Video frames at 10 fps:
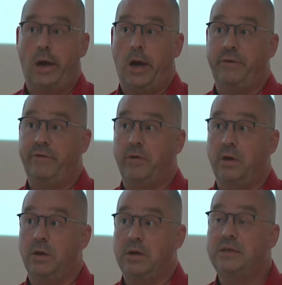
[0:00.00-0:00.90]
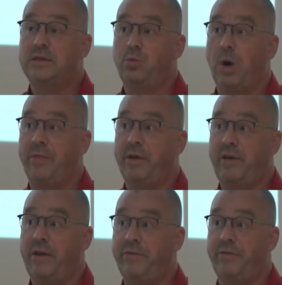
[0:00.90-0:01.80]
and he's the one
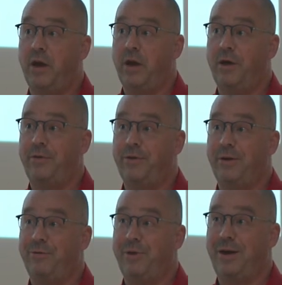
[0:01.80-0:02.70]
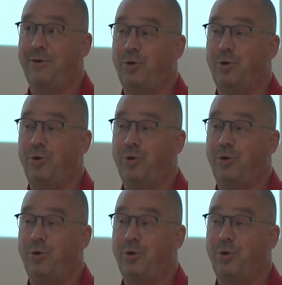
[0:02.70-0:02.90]
that has the